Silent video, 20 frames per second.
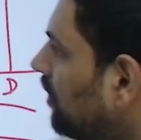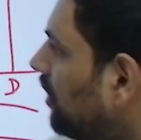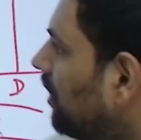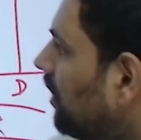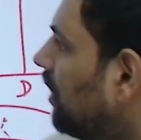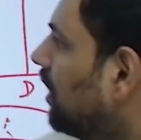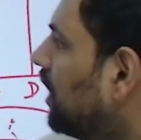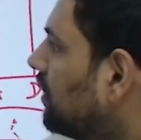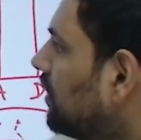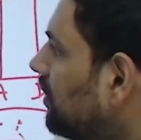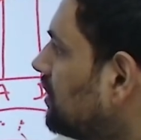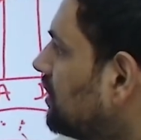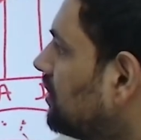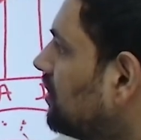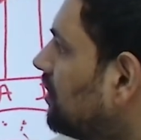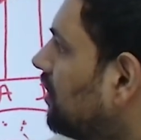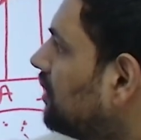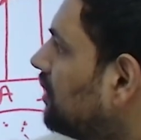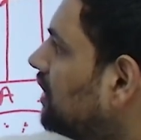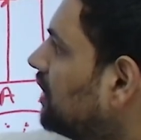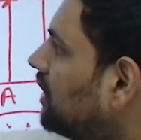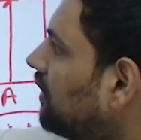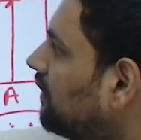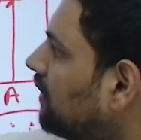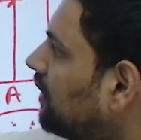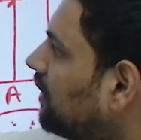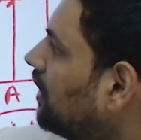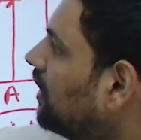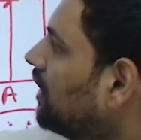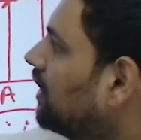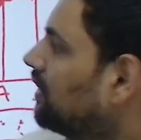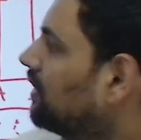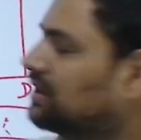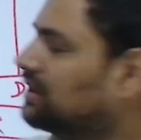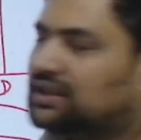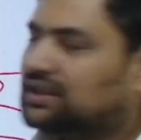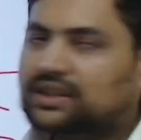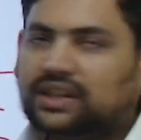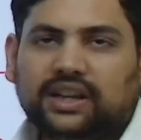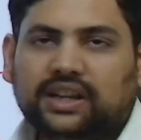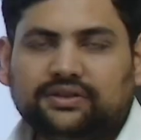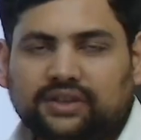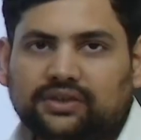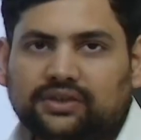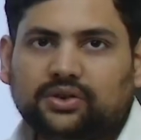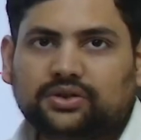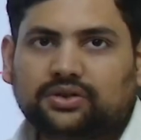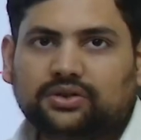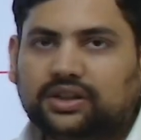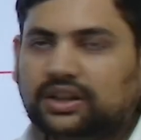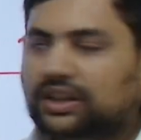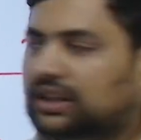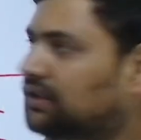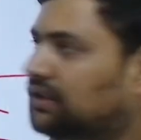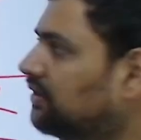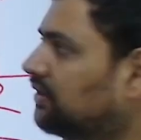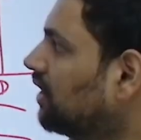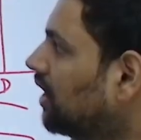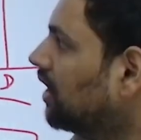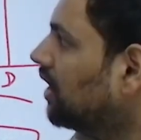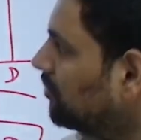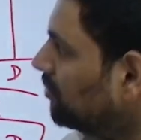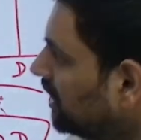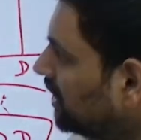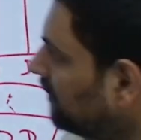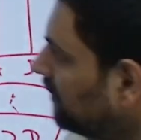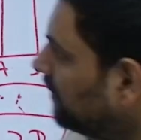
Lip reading: is not enough, just like 1 was not enough. But if you see